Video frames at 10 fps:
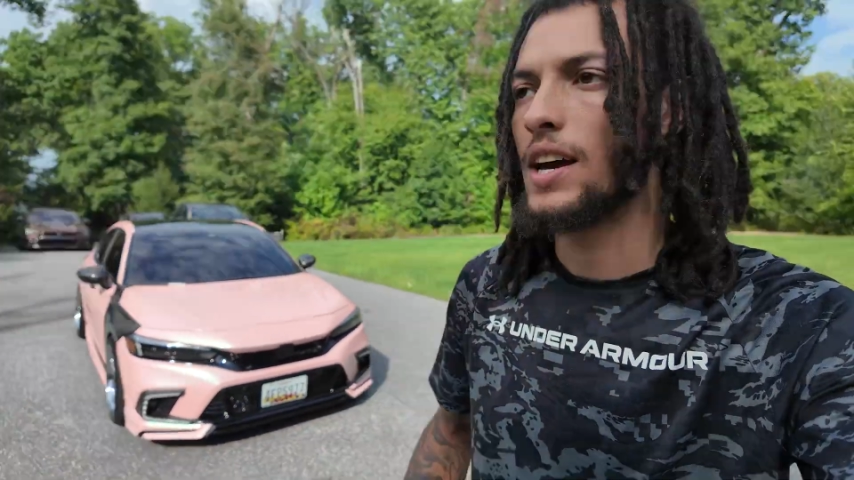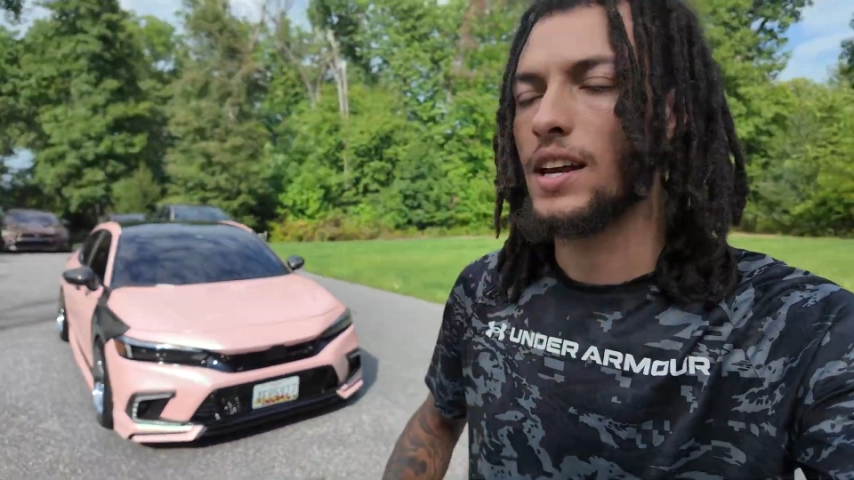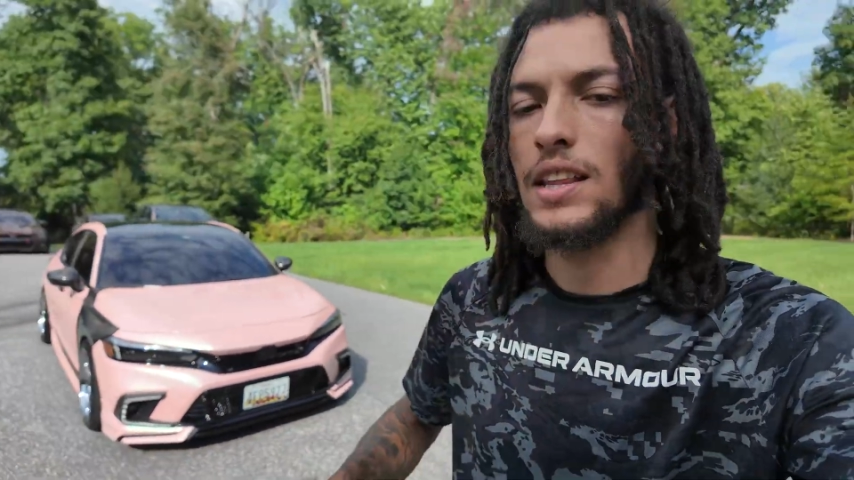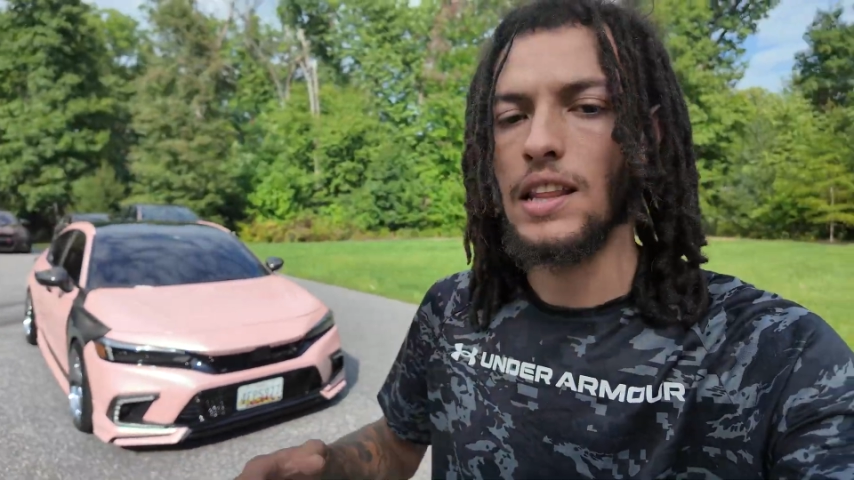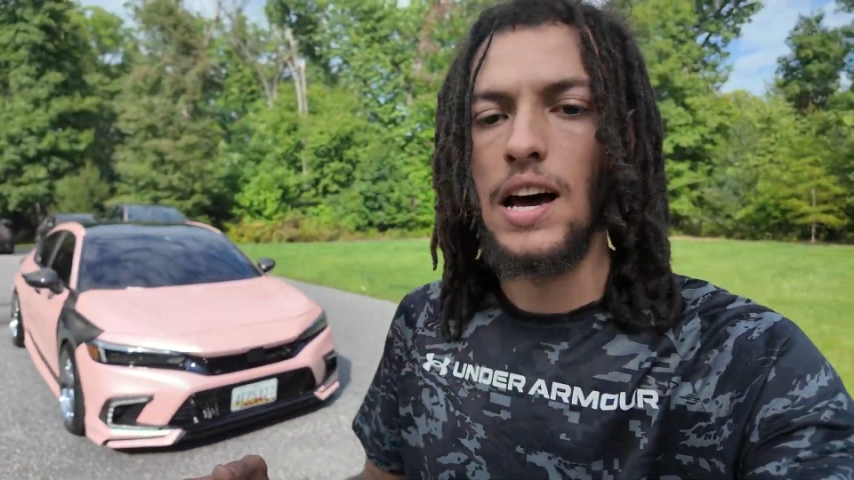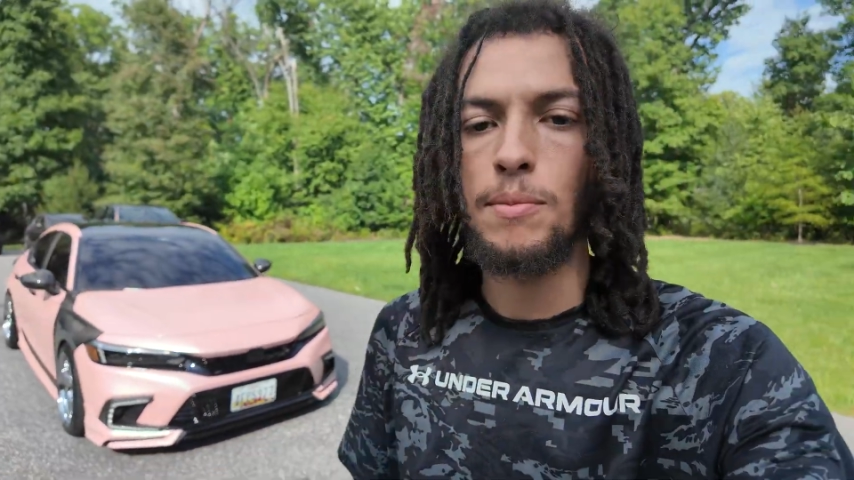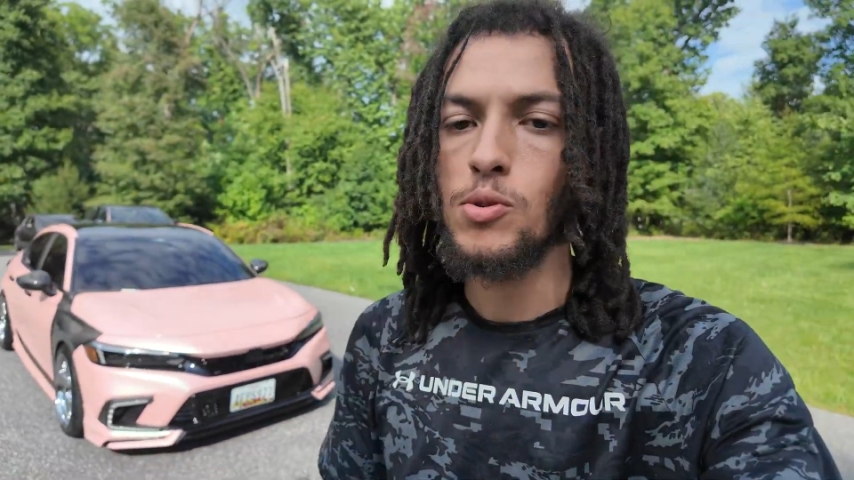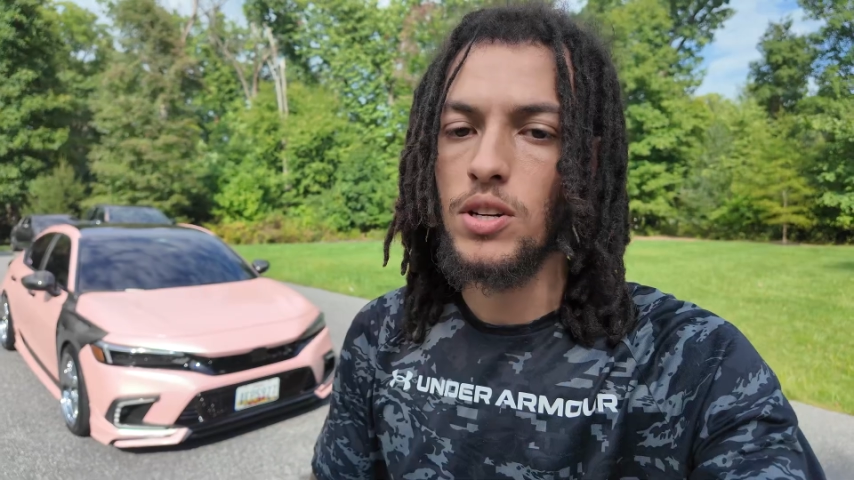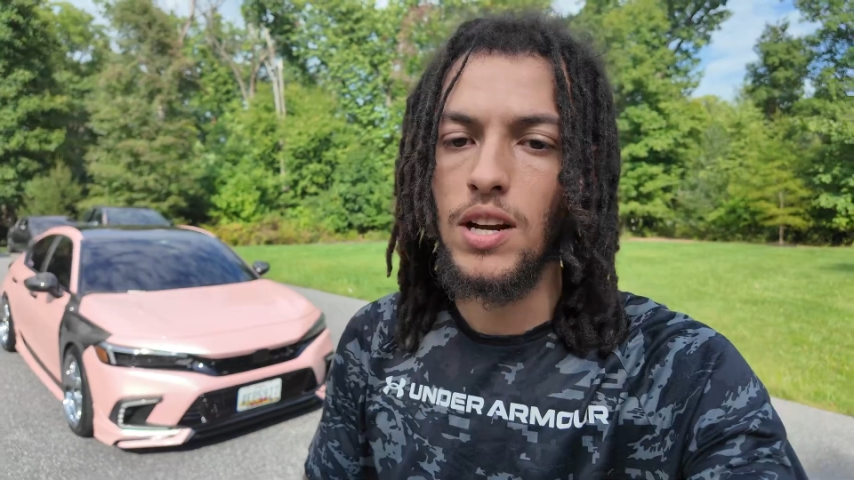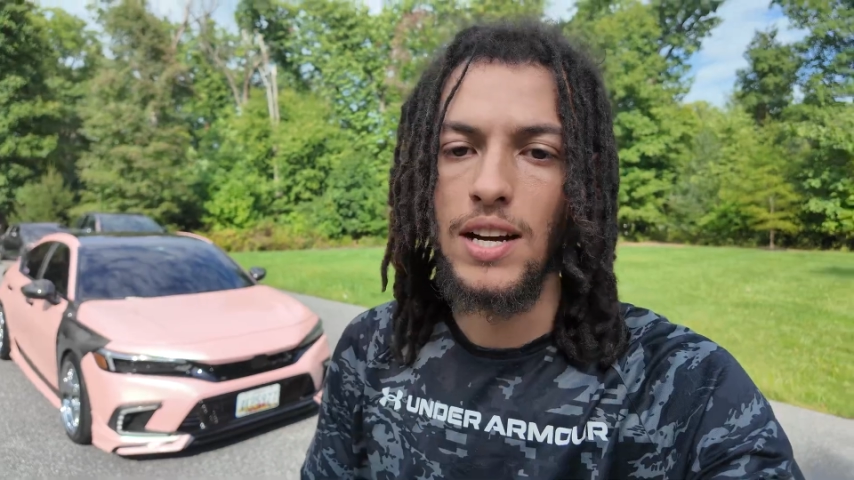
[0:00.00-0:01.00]
And a lot
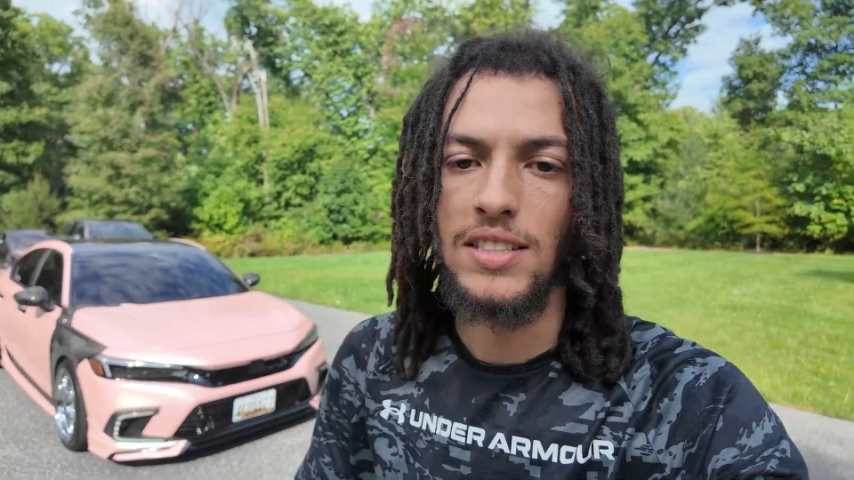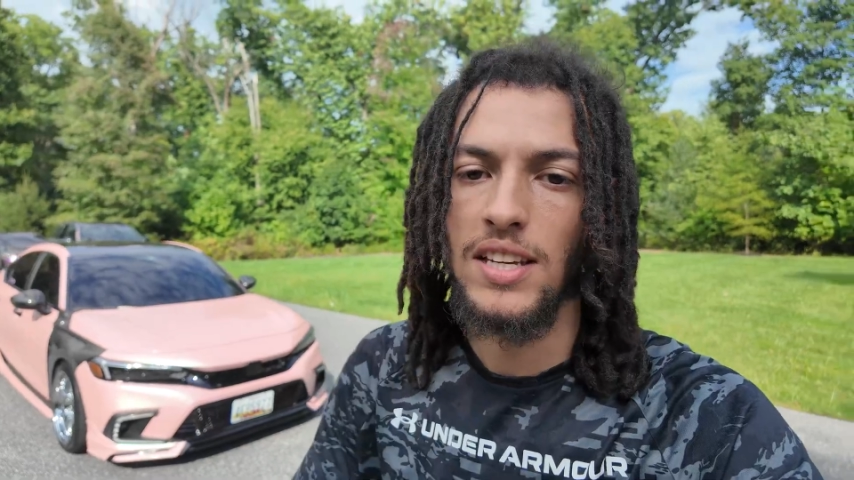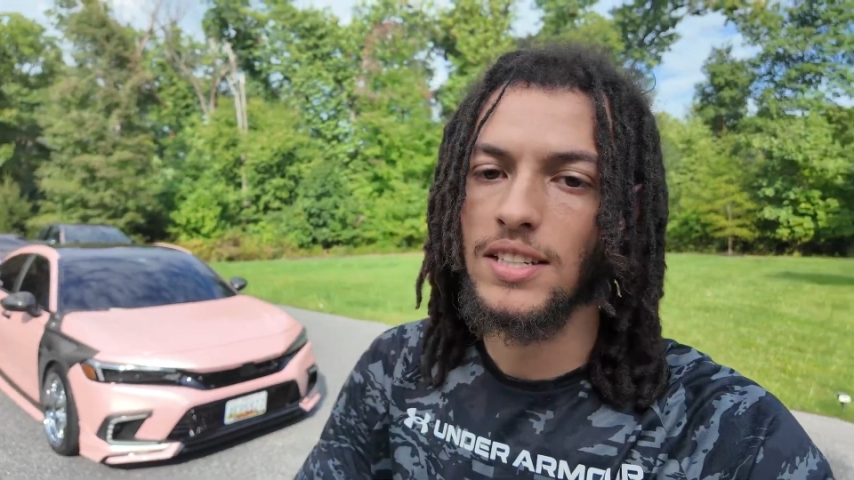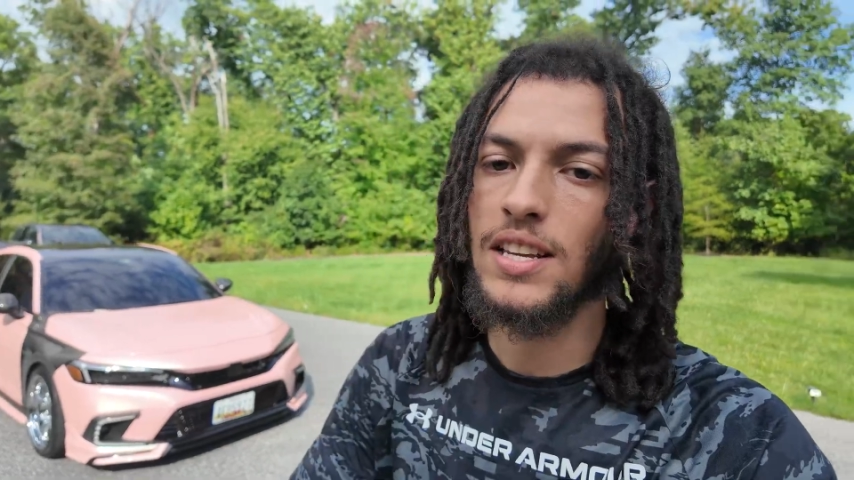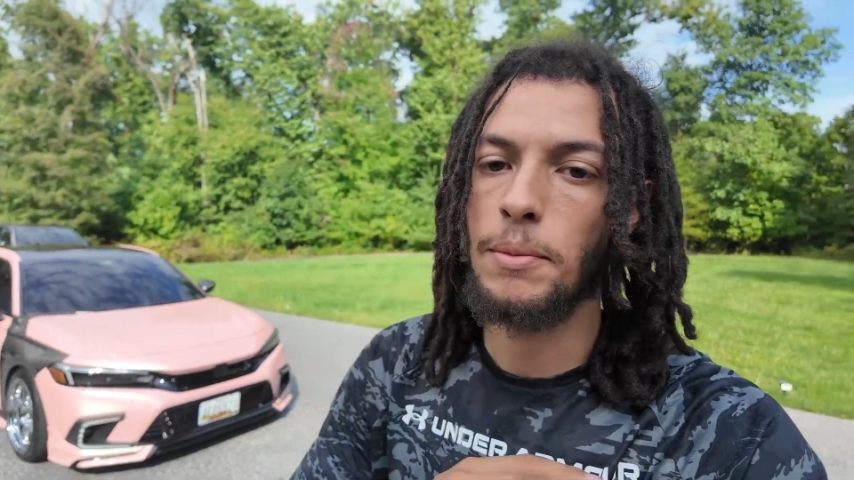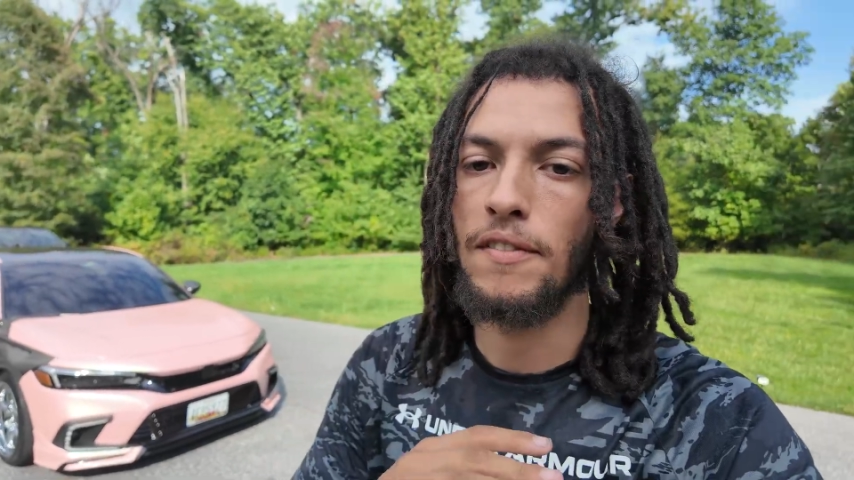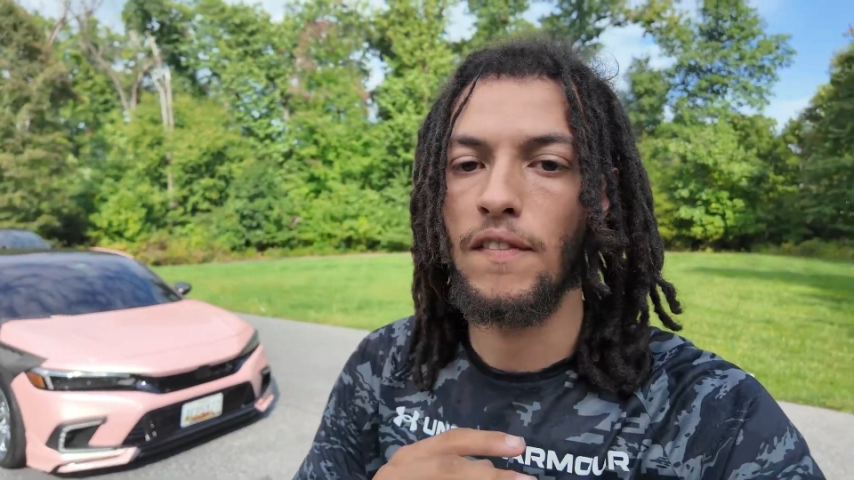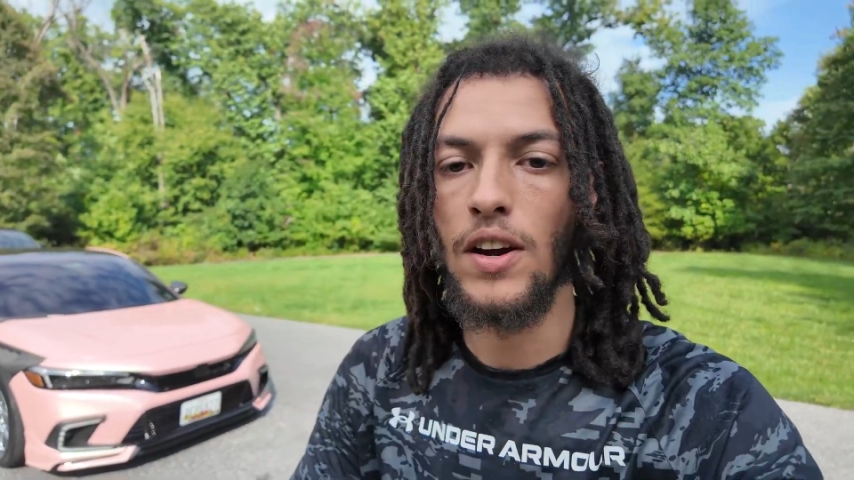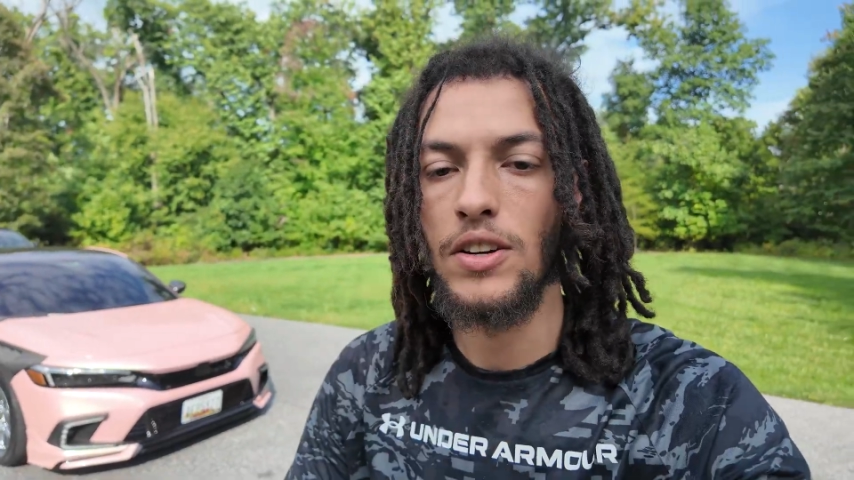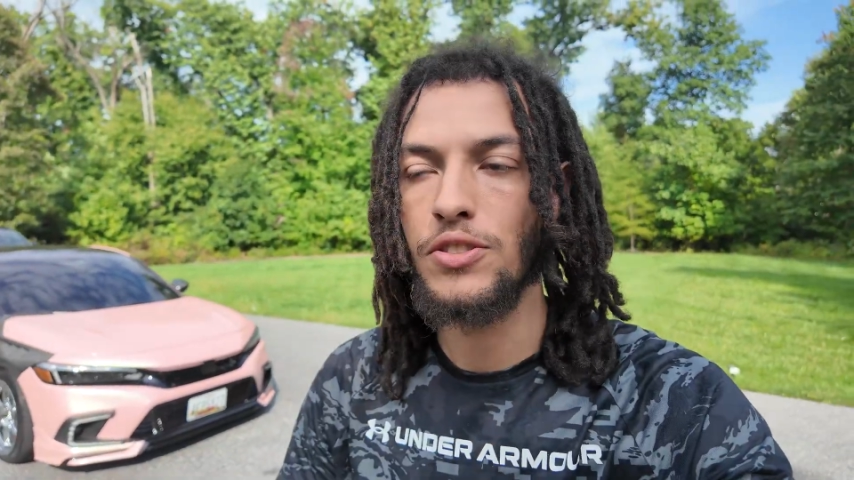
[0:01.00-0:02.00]
more content is coming
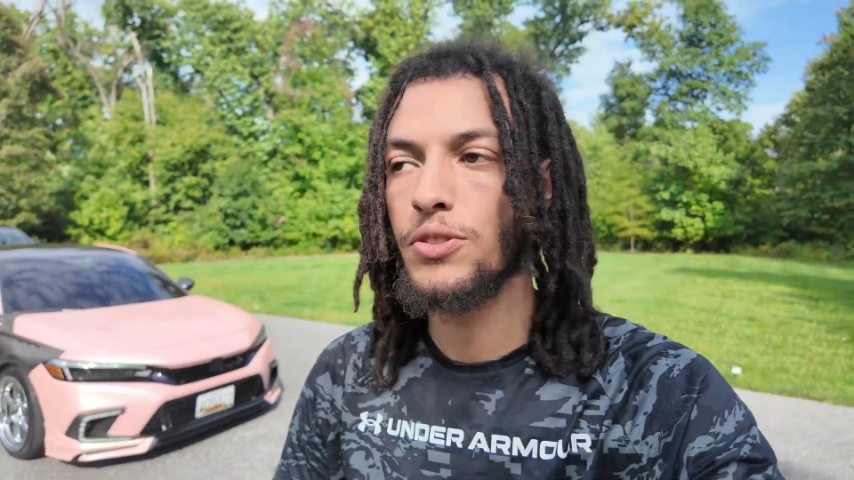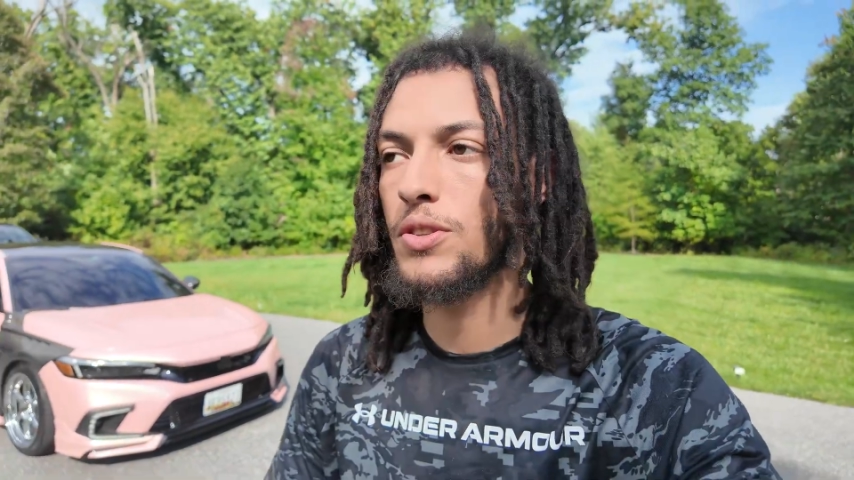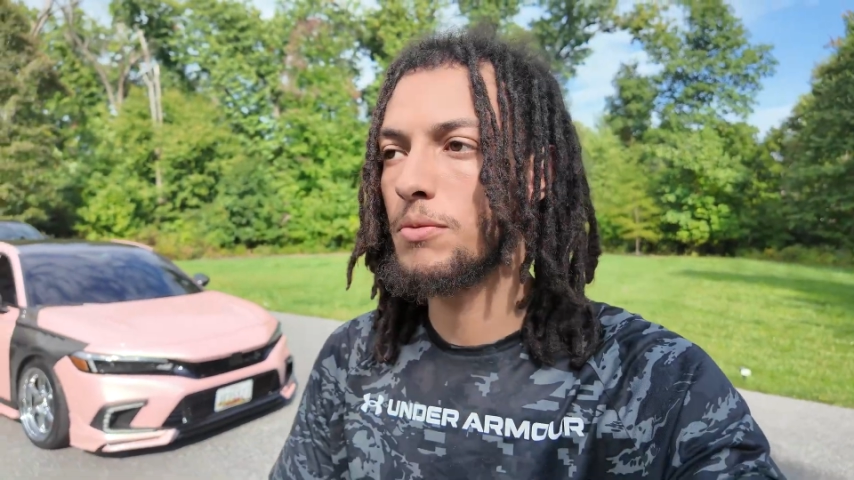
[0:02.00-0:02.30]
very soon.